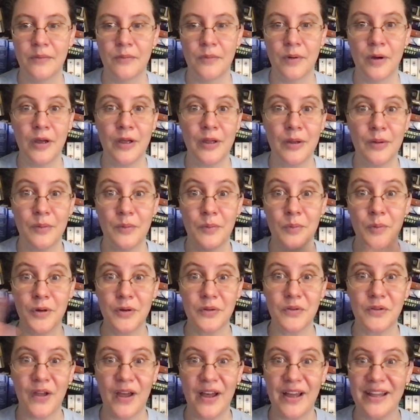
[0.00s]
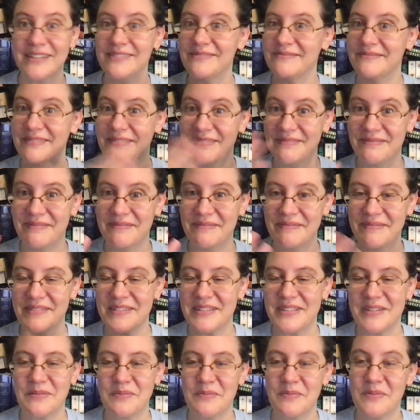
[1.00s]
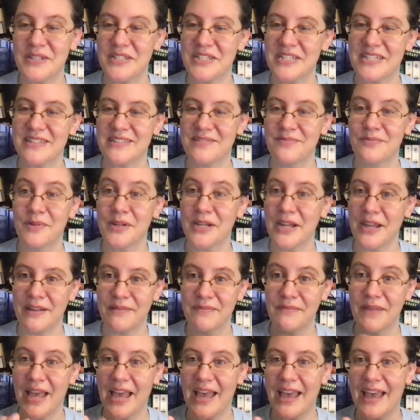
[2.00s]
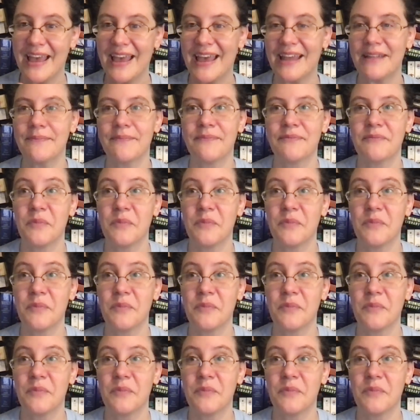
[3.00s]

uh, Worldcon, which is what I had.